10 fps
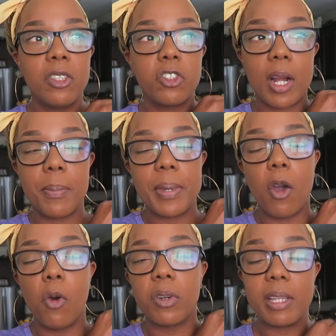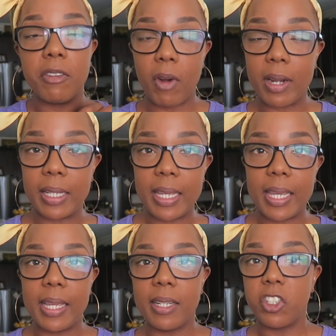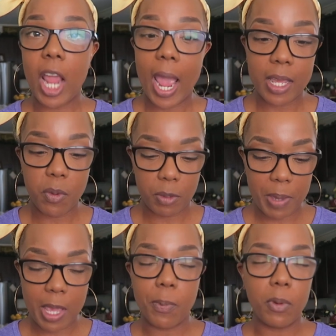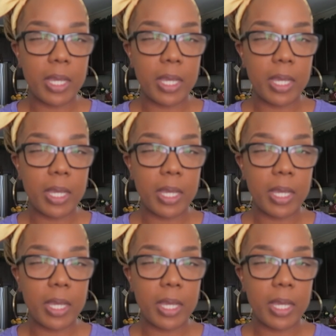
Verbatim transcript: trying to be overly friendly and chatty with people.